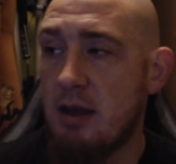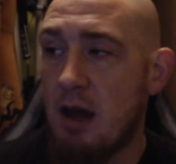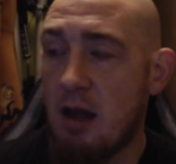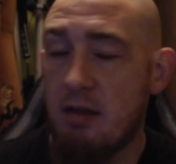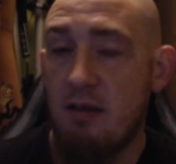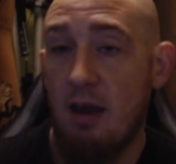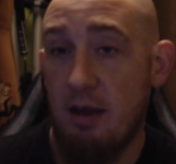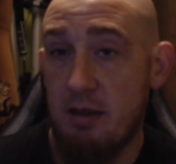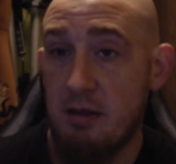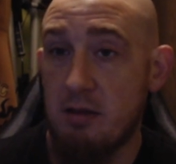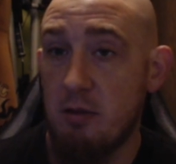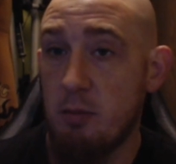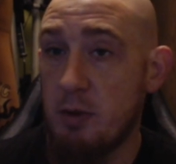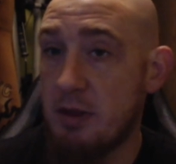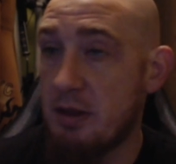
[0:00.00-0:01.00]
uh, Texans will
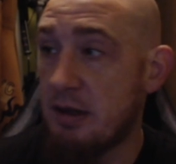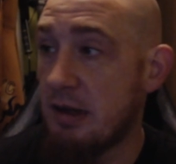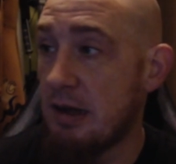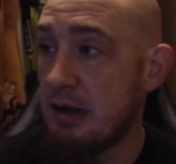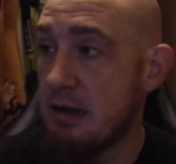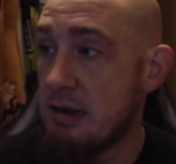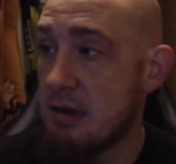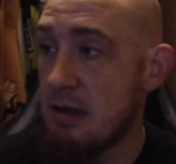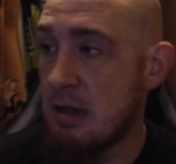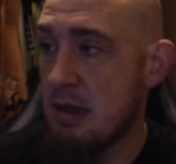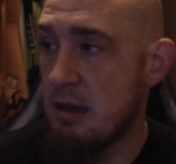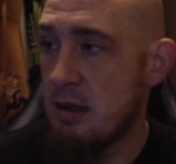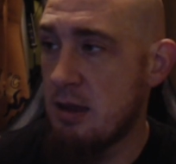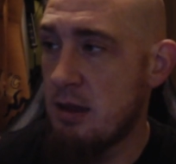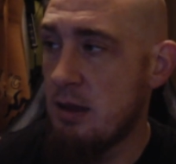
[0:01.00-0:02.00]
beat the Titans,
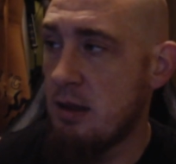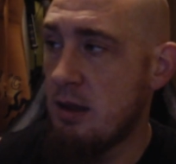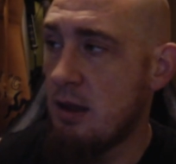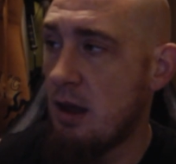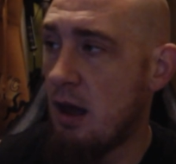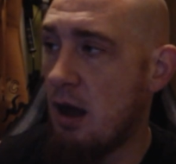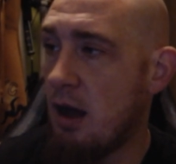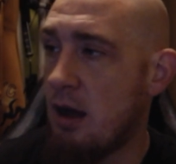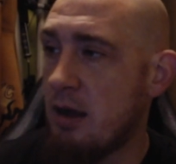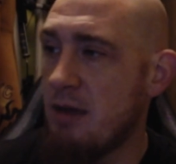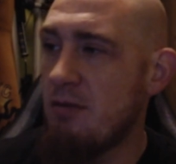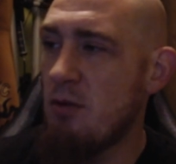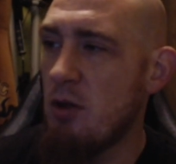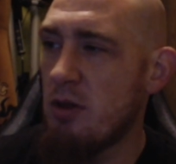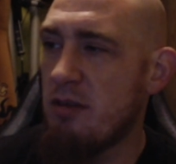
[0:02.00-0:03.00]
uh, even
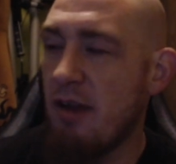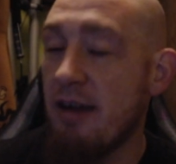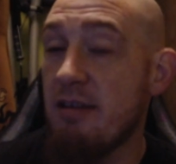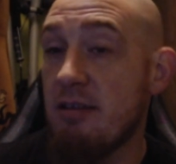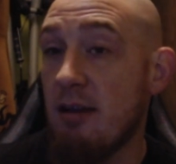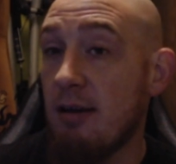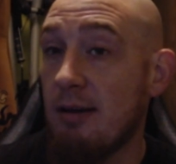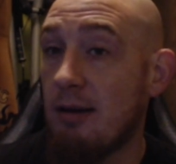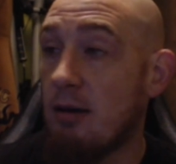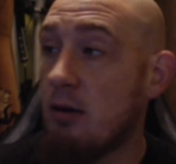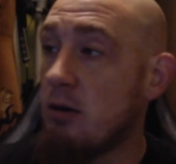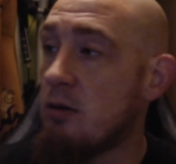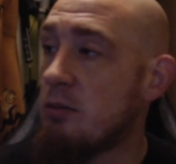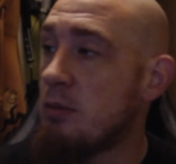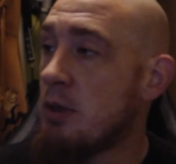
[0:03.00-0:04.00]
though the Titans are at
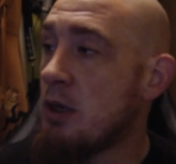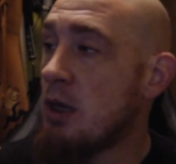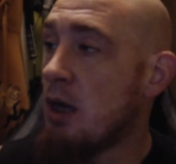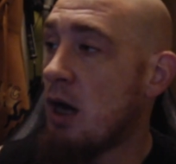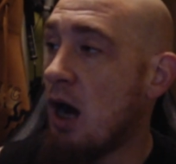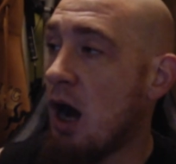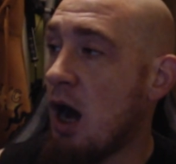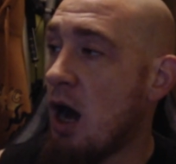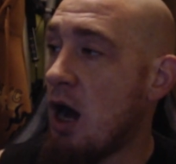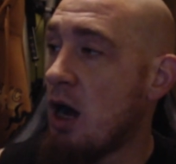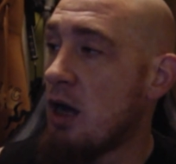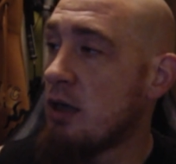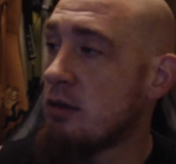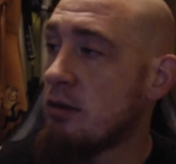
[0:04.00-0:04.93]
home. Uh,